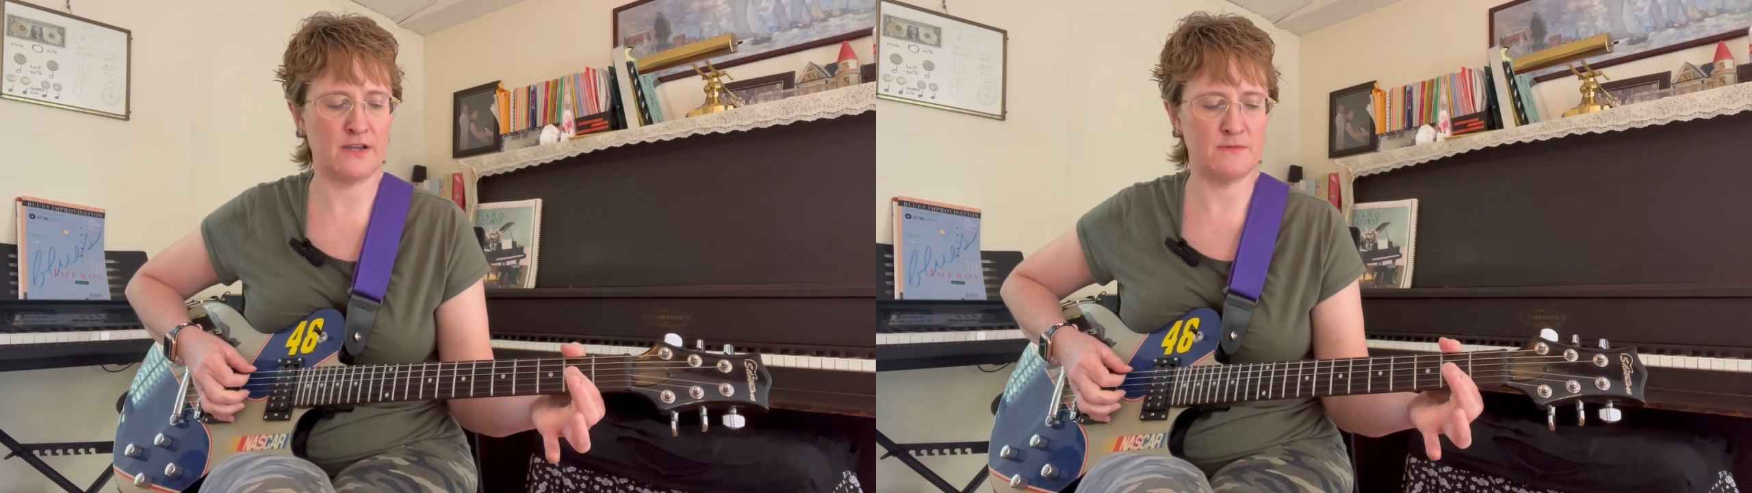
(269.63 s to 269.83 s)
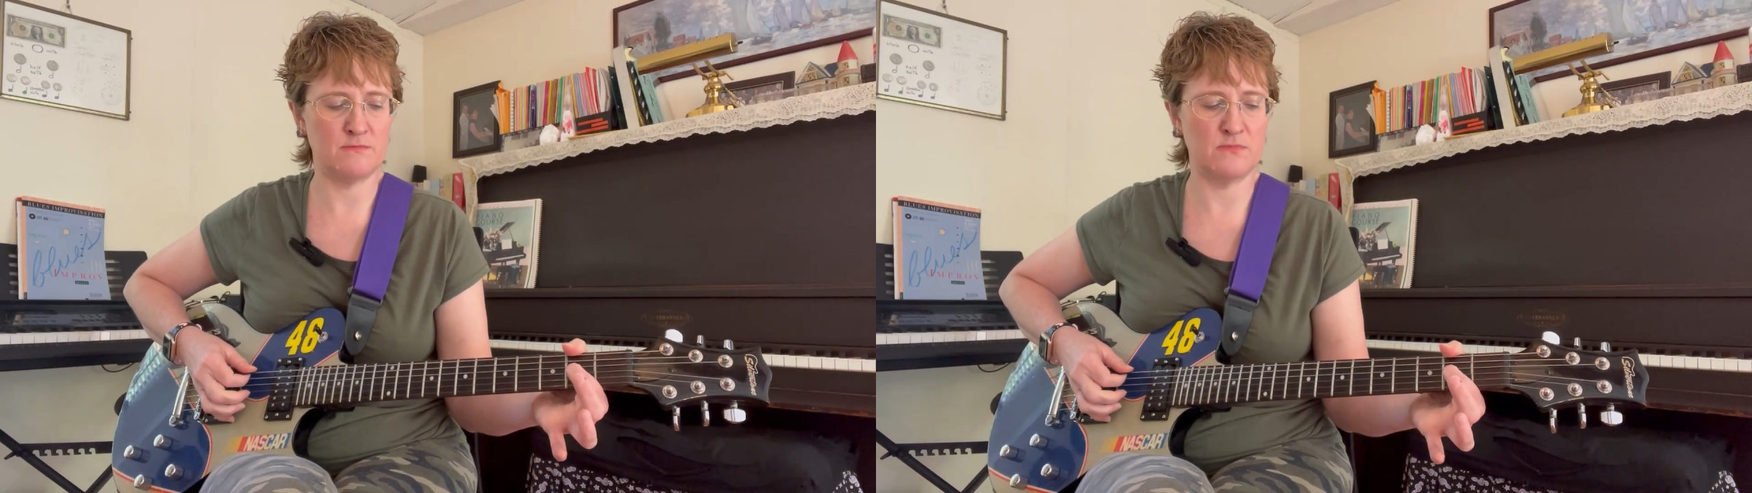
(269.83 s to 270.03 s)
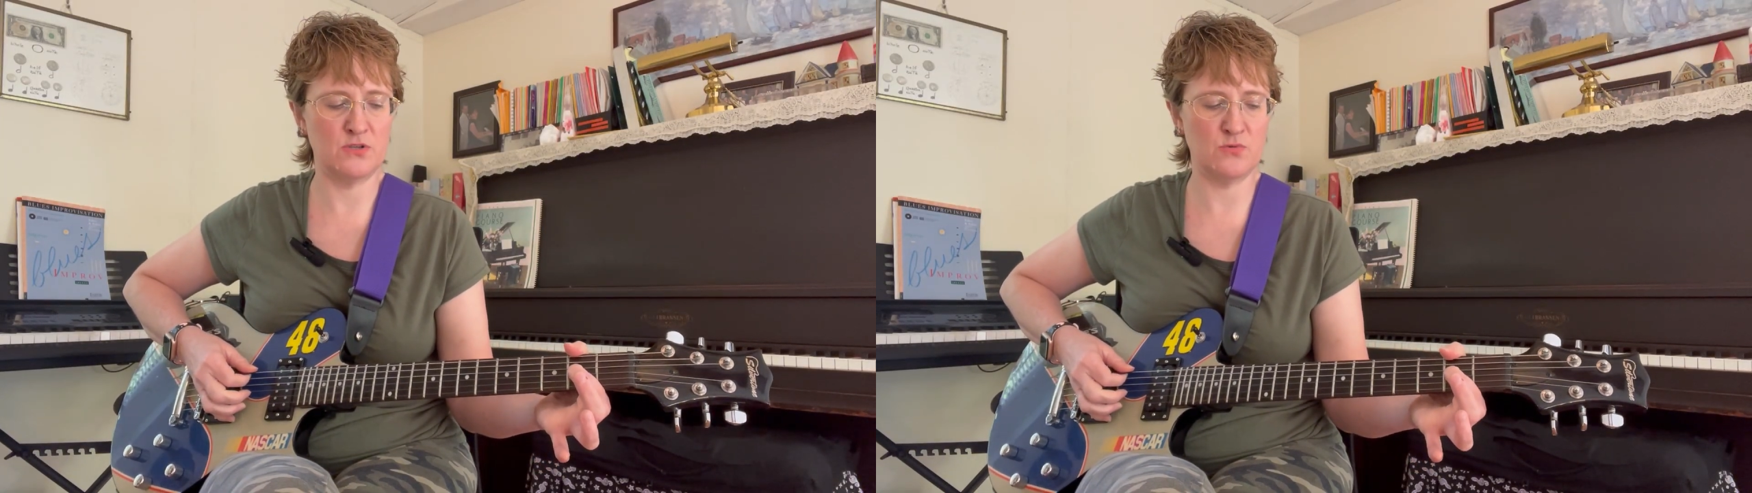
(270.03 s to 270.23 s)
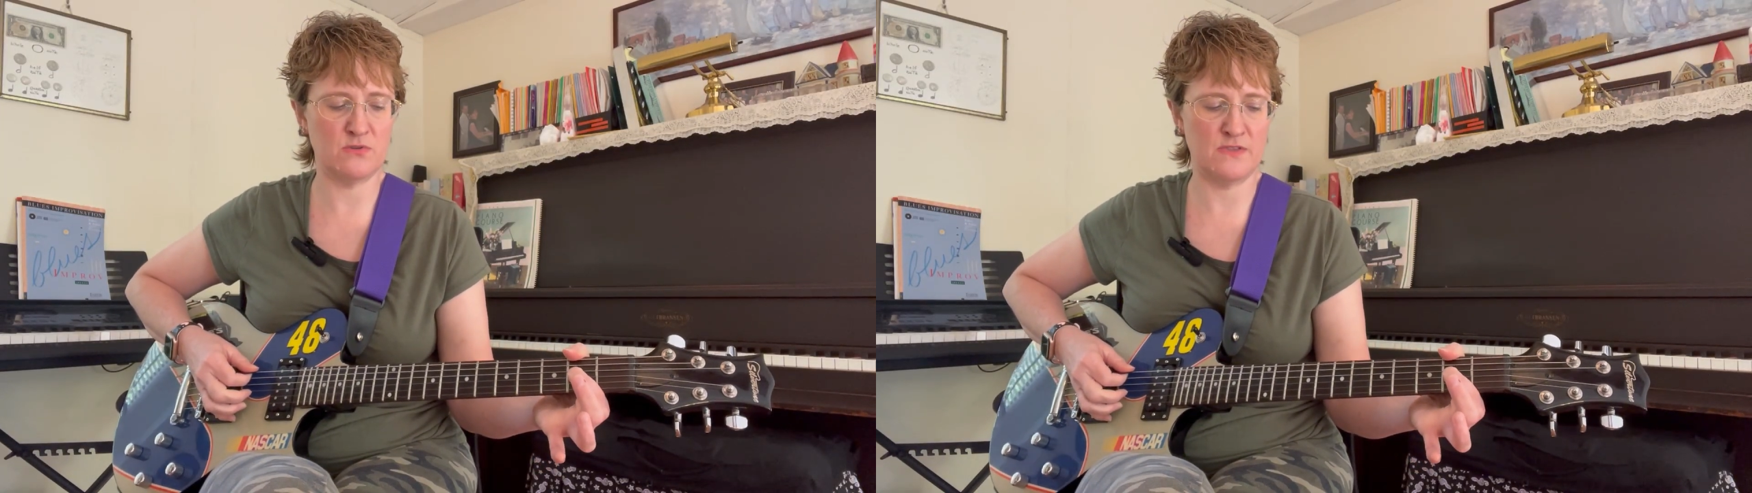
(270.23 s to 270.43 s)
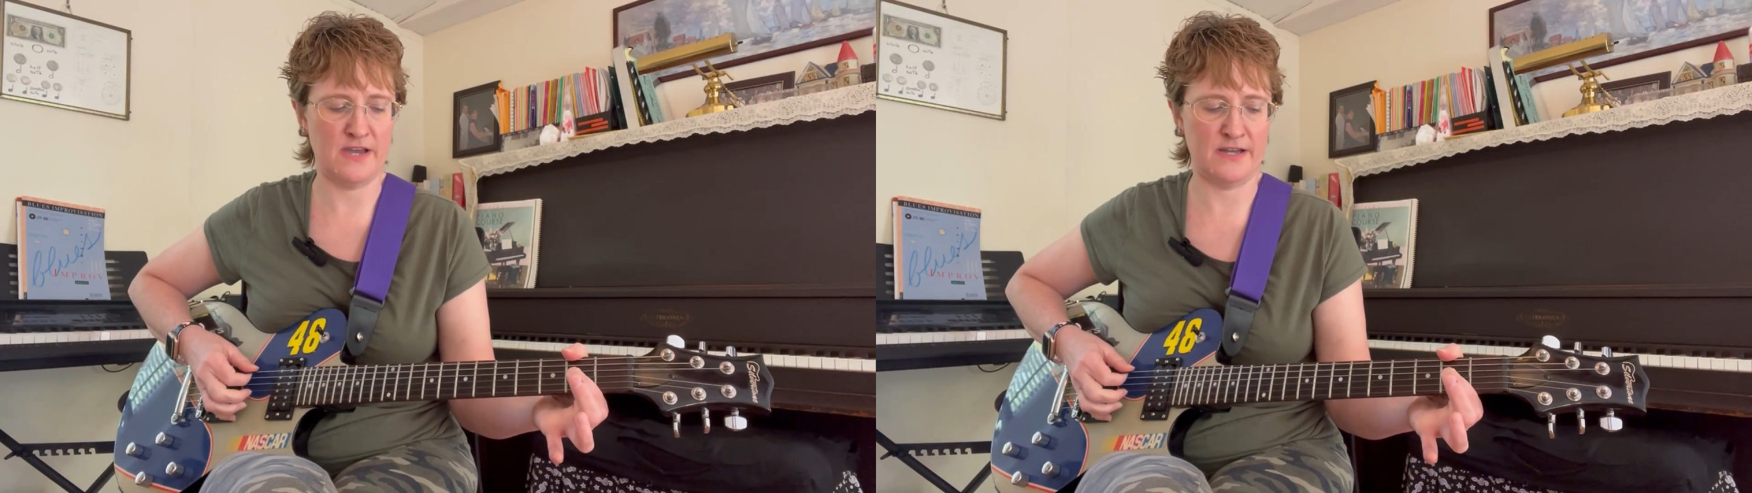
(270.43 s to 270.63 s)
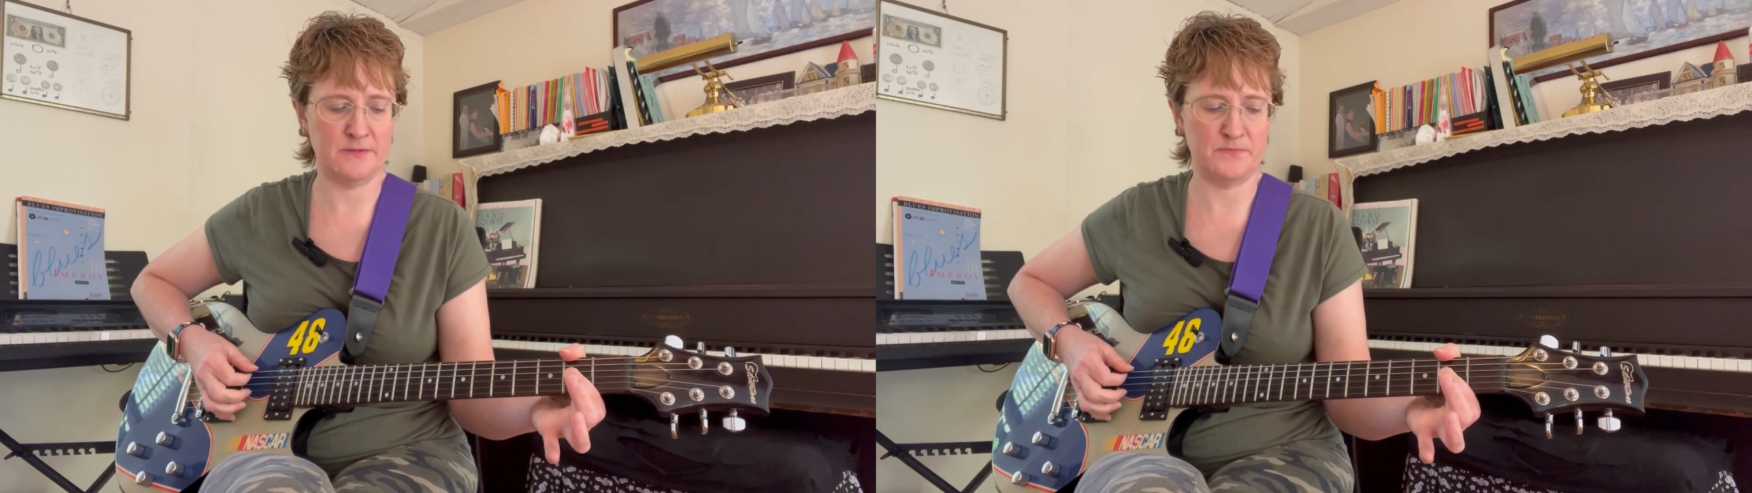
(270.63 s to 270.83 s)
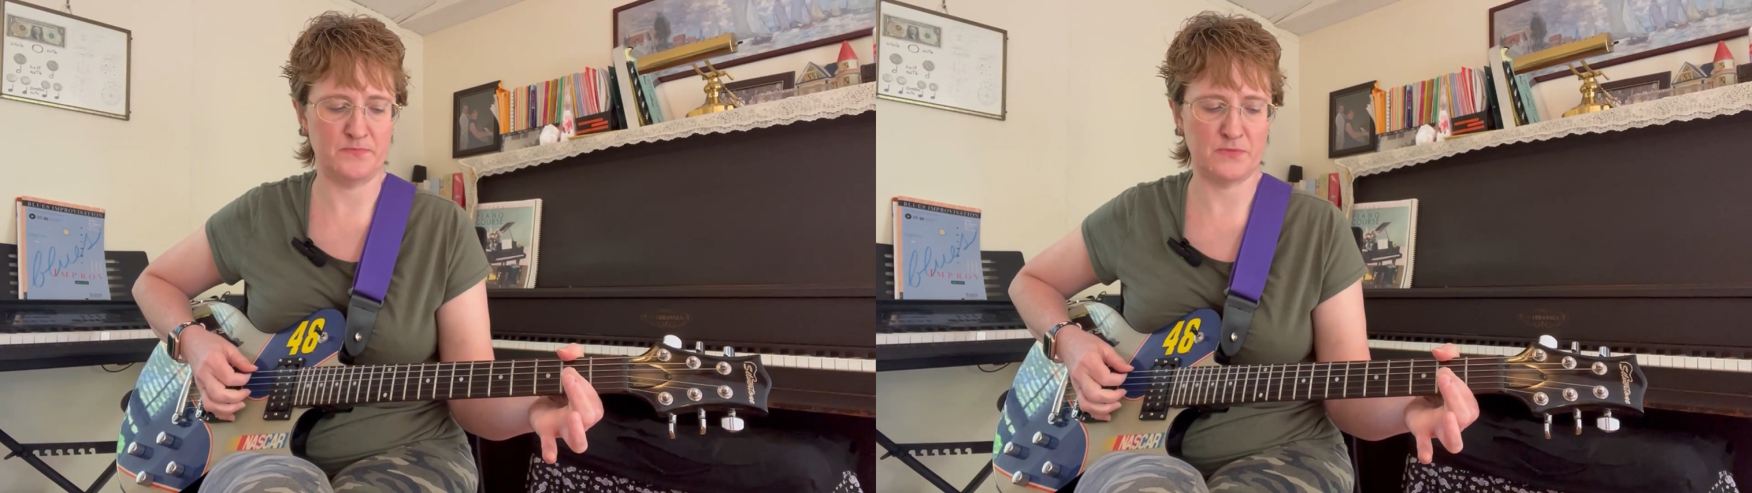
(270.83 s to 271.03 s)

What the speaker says: and mute that